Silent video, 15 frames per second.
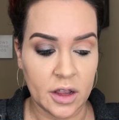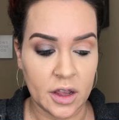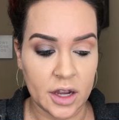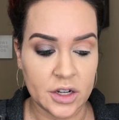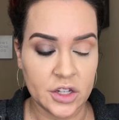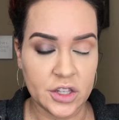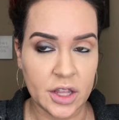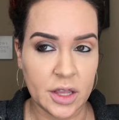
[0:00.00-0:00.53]
I
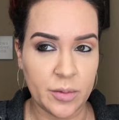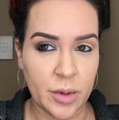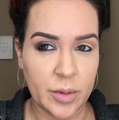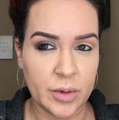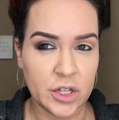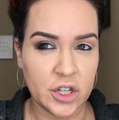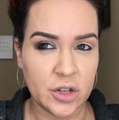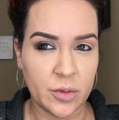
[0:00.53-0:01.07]
just think
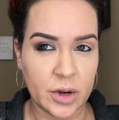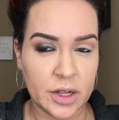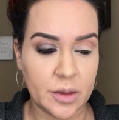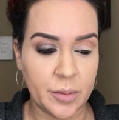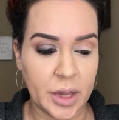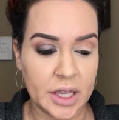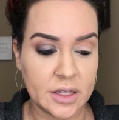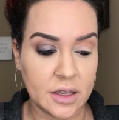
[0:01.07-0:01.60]
maybe she wanted the
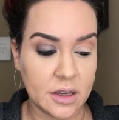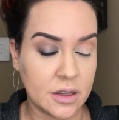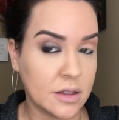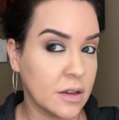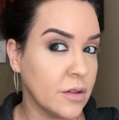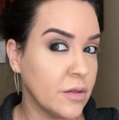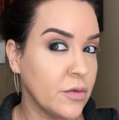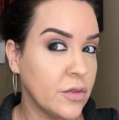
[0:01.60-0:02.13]
basics
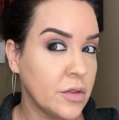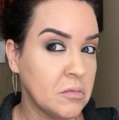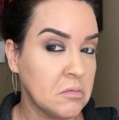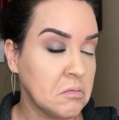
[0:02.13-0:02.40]
of